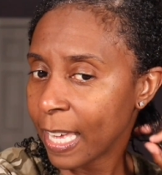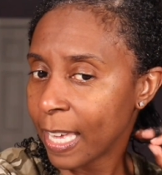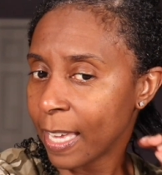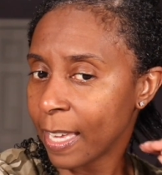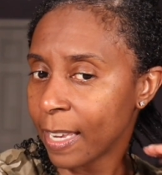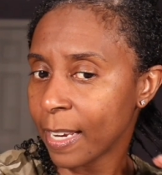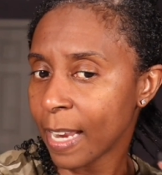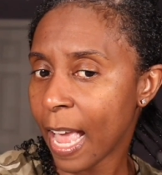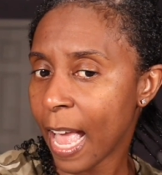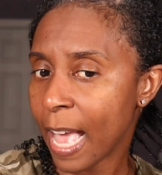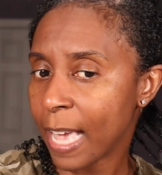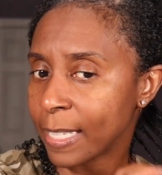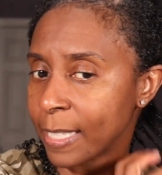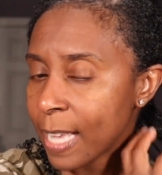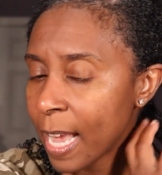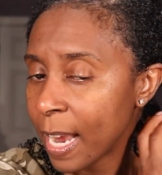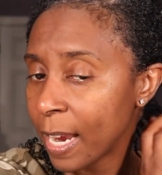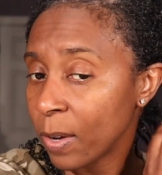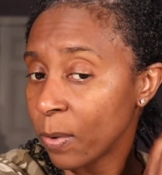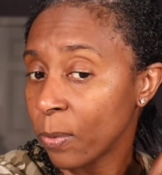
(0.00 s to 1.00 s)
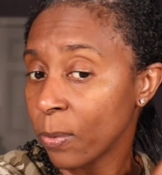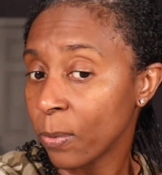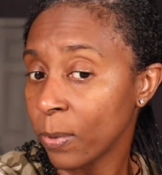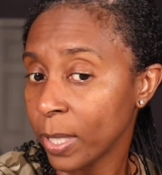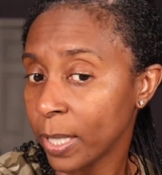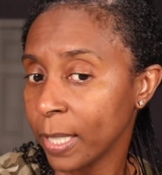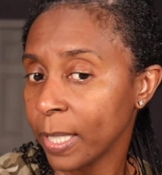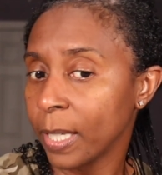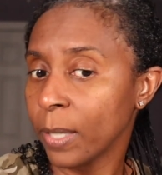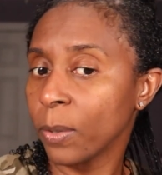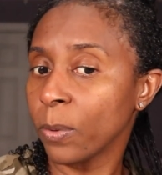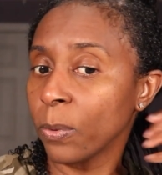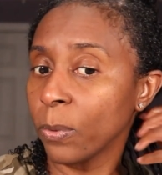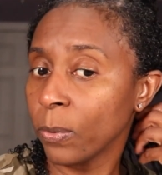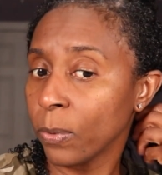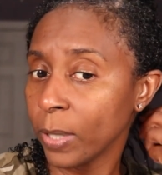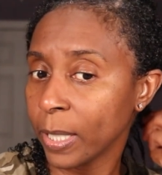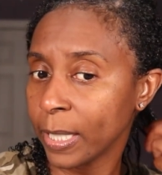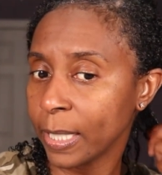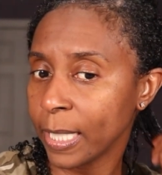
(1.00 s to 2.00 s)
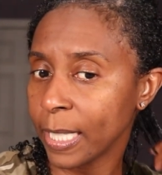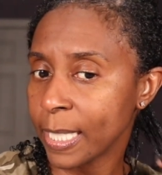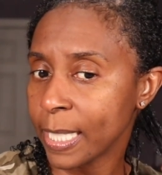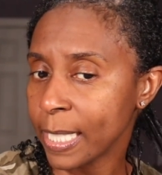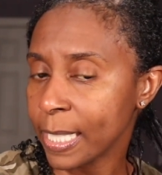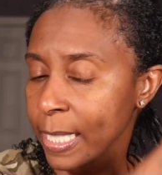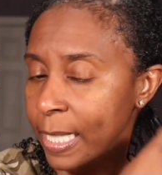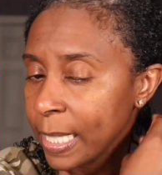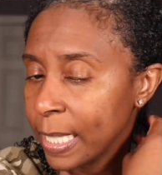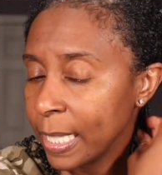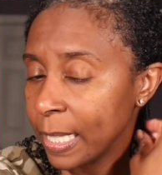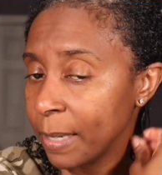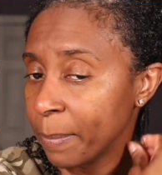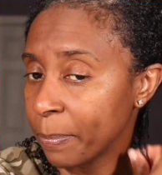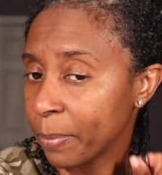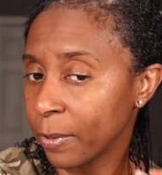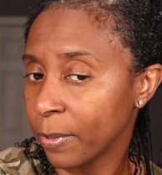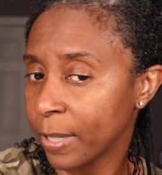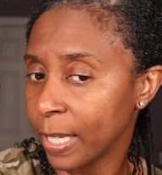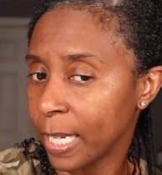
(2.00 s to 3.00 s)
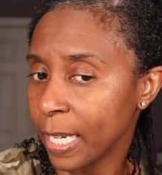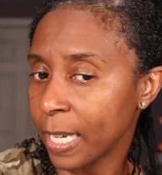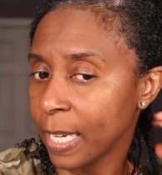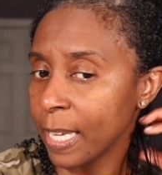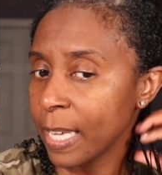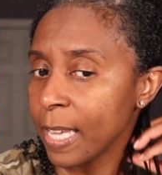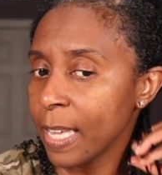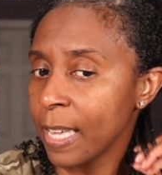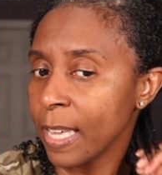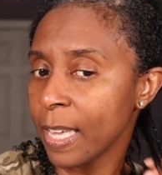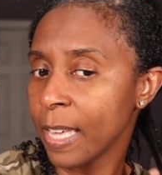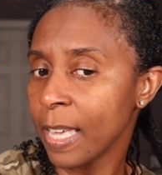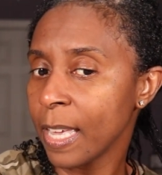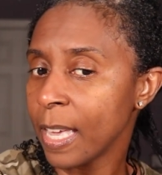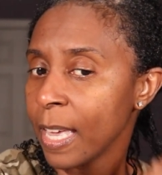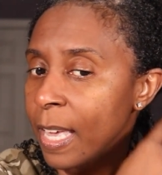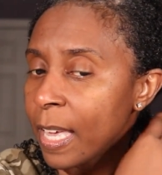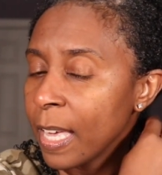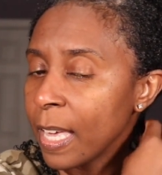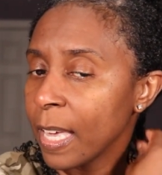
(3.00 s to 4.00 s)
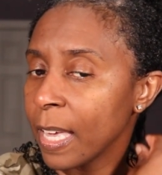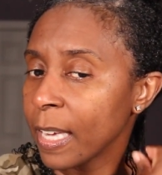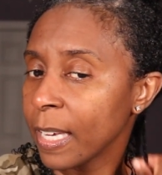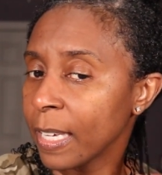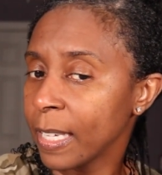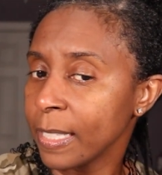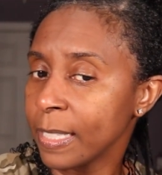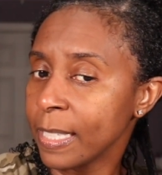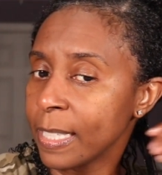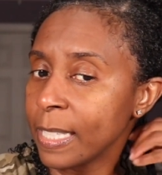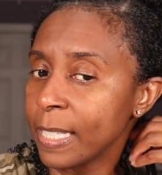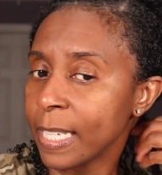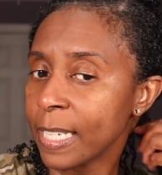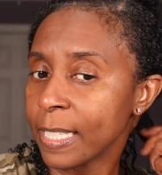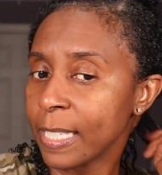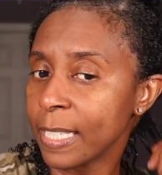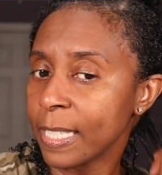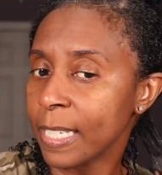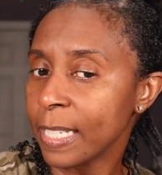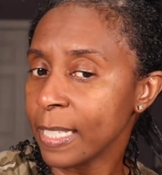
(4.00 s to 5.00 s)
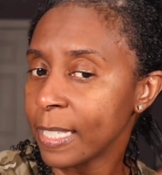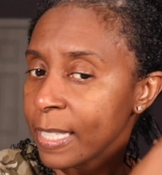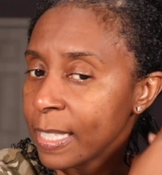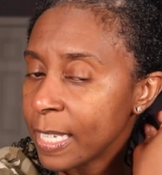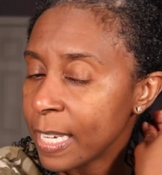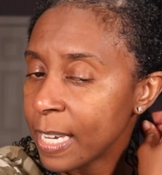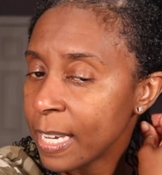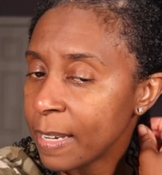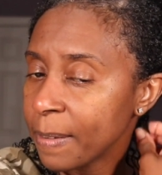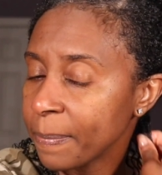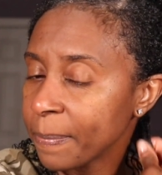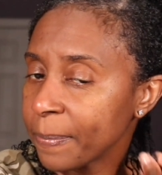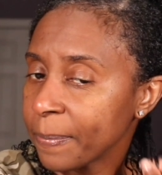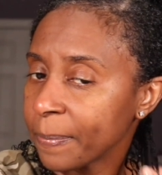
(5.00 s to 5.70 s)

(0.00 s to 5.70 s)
it has a really, really slippery consistency.